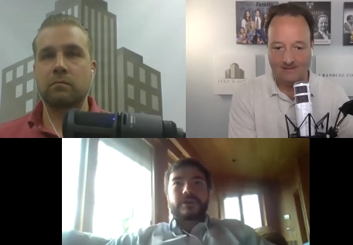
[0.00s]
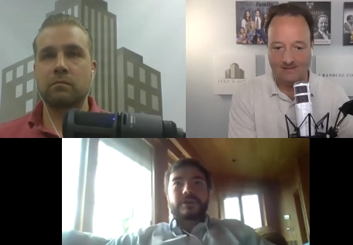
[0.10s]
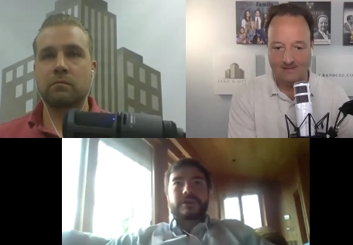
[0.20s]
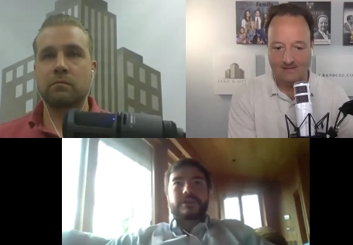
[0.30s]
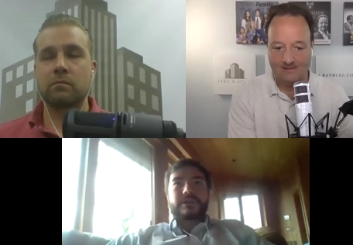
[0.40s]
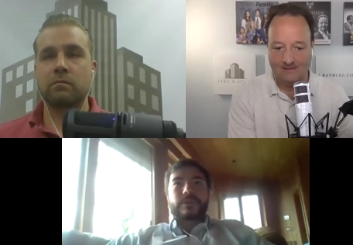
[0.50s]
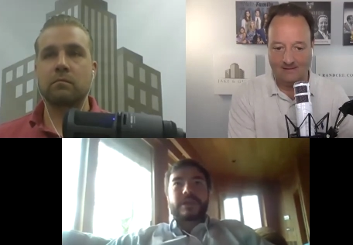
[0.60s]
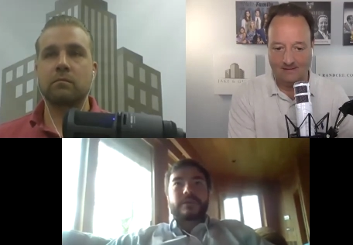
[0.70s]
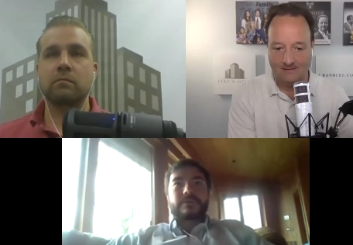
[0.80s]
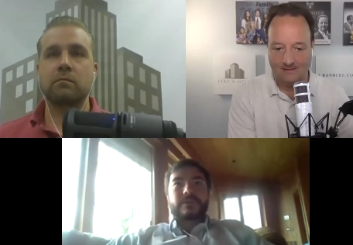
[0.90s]
Speaker 1: and and and
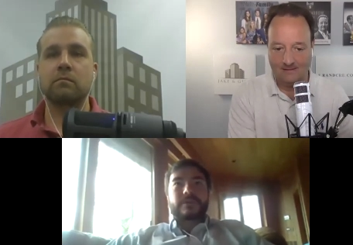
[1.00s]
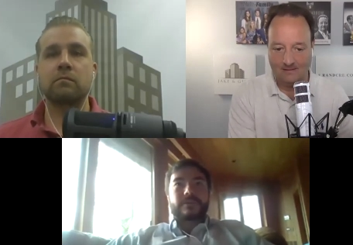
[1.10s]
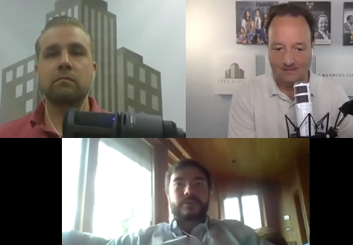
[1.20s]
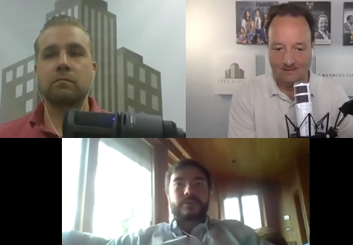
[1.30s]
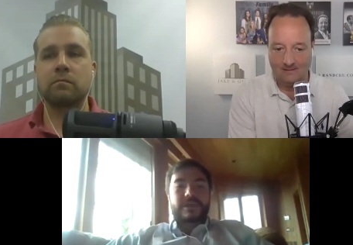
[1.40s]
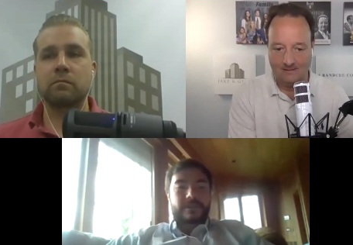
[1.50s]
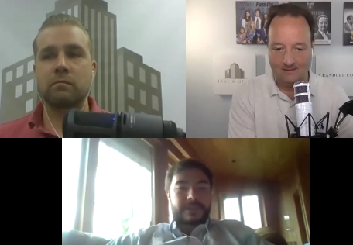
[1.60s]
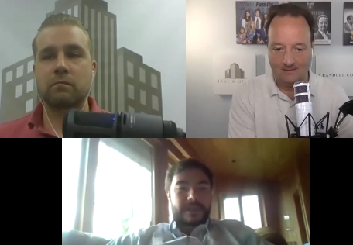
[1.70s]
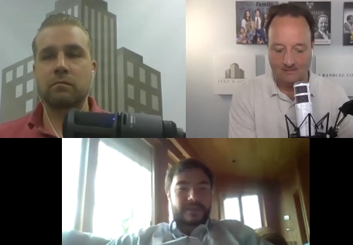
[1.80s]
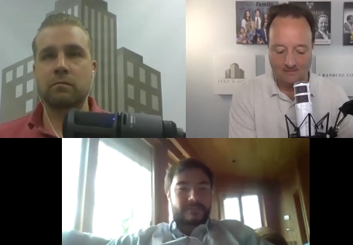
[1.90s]
we and, and it, we ended
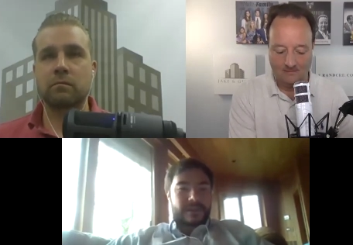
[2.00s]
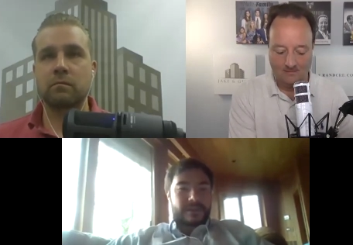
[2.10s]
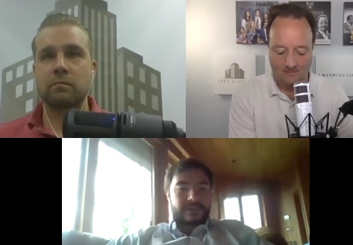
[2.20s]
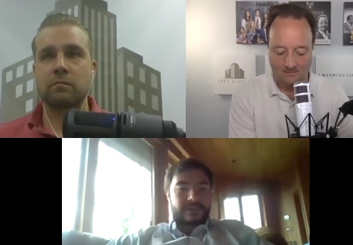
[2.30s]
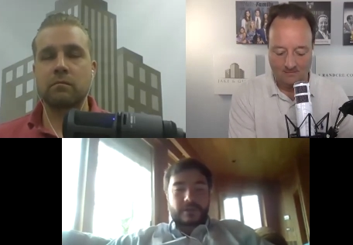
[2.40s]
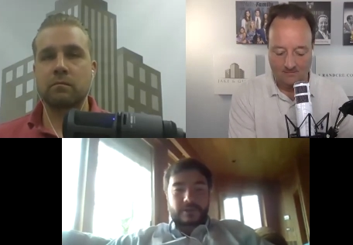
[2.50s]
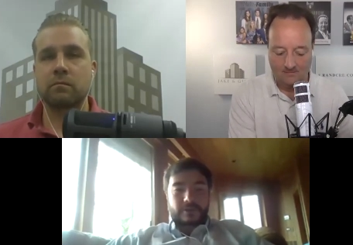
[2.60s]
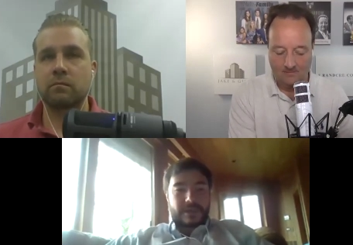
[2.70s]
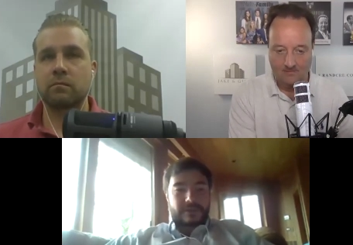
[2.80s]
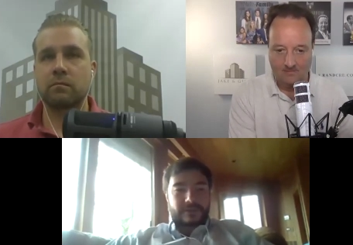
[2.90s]
up getting the financing on,
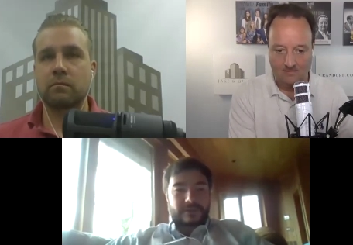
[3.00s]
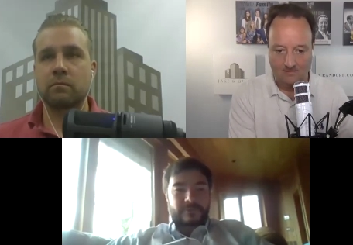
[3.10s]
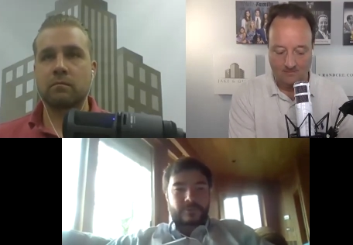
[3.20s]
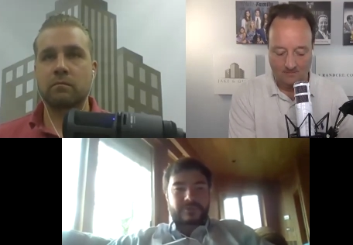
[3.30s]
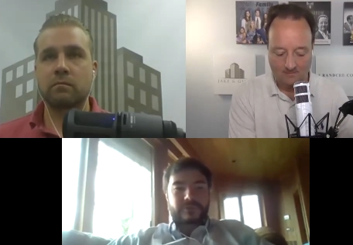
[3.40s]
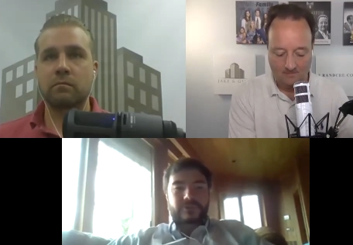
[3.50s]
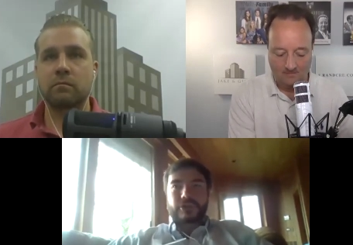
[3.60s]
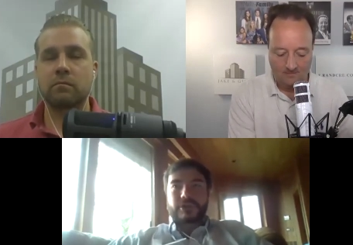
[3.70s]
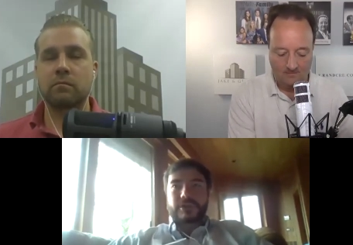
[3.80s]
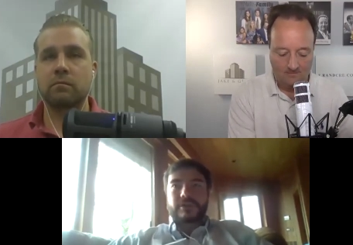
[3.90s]
on great terms, which is
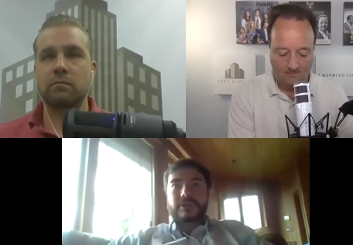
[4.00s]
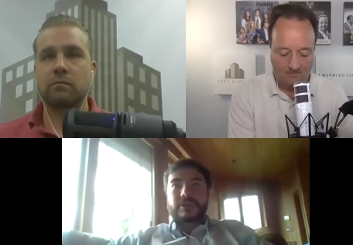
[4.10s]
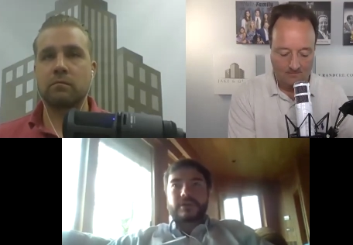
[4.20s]
good.